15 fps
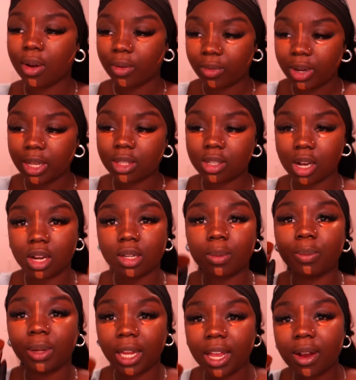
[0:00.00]
research.
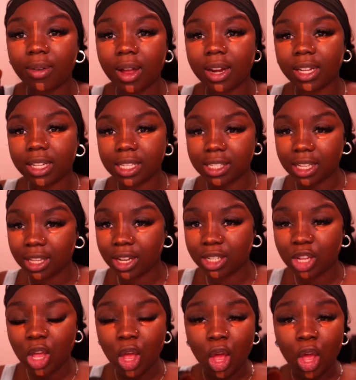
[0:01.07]
Play around in concealers.